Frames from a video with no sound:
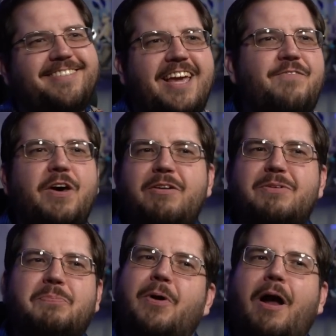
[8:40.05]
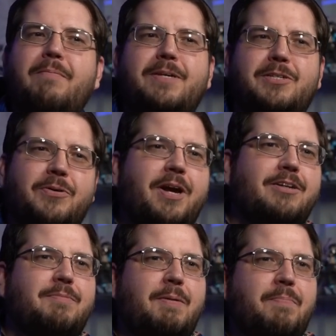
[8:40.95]
He felt it would probably turn
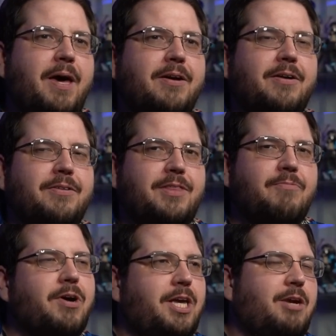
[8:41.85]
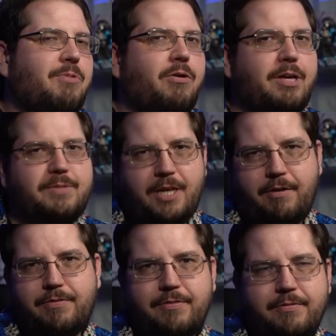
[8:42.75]
out to be better than what he wrote
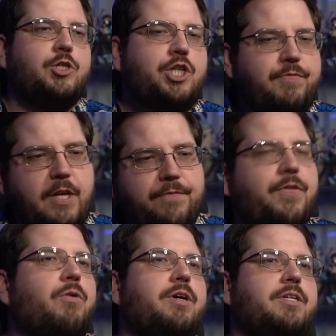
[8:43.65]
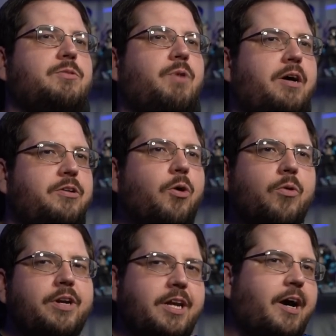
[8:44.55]
himself. Shifting focus, while
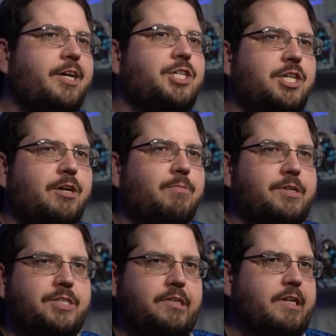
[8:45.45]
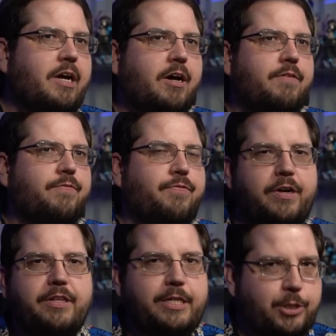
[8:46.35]
Norn and Aisha were still not on
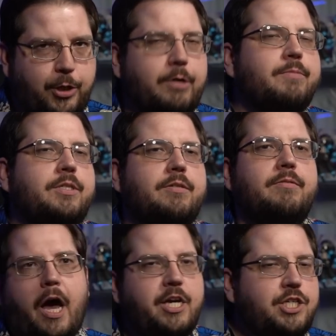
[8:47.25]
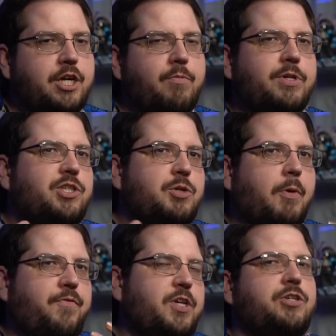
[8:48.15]
friendly terms, Aisha was
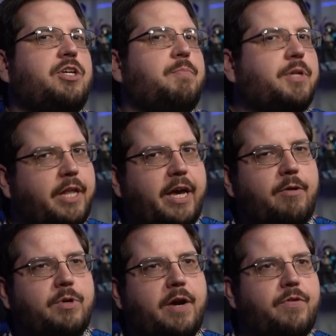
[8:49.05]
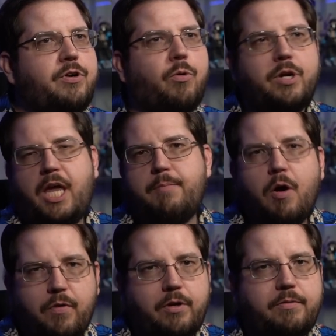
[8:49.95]
superficially polite whenever Norn came
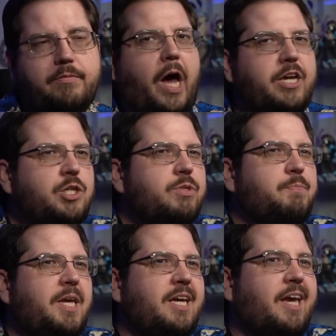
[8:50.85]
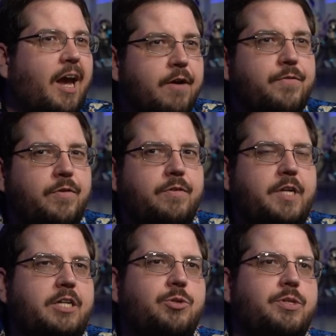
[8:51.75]
over. Aisha was being careful
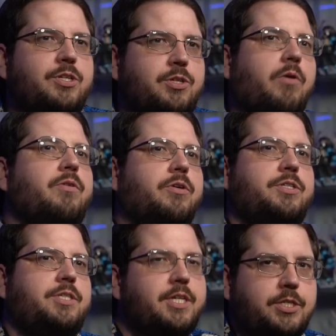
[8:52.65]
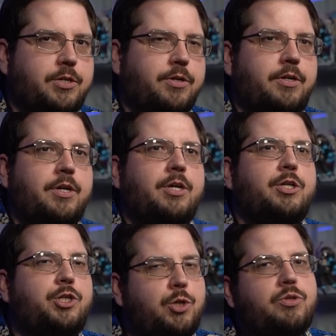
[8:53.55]
not to insult her sister
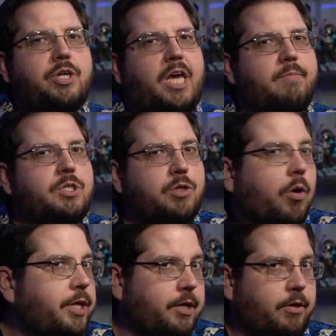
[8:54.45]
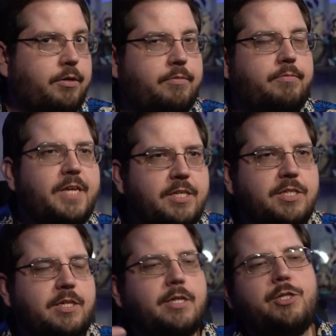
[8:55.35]
due to him scolding her.
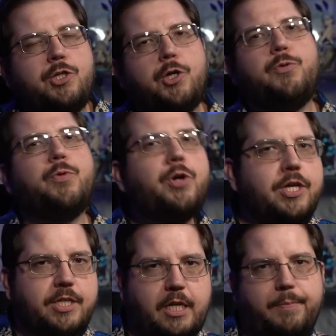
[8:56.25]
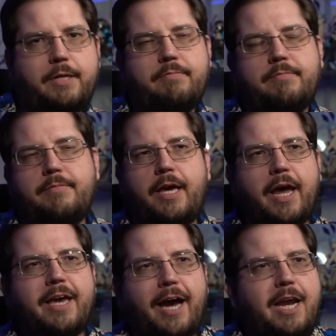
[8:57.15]
This concerned Rudeus a little bit, and
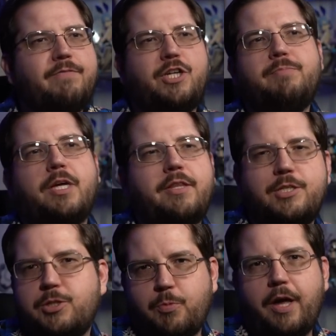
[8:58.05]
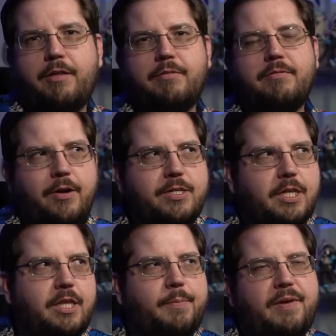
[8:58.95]
I kind of jumped on this as well. There is a
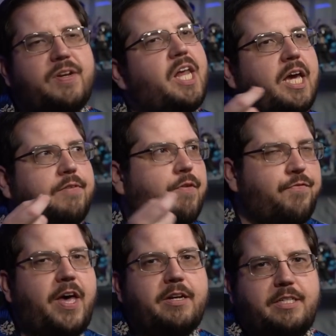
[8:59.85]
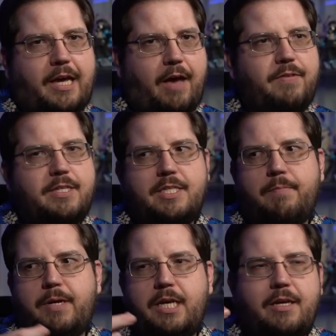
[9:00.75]
little bit of a negative effect to having
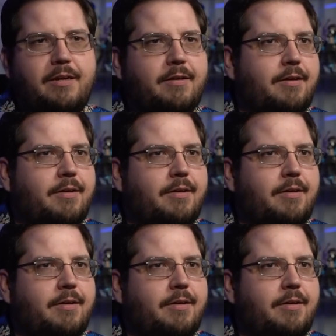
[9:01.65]
somebody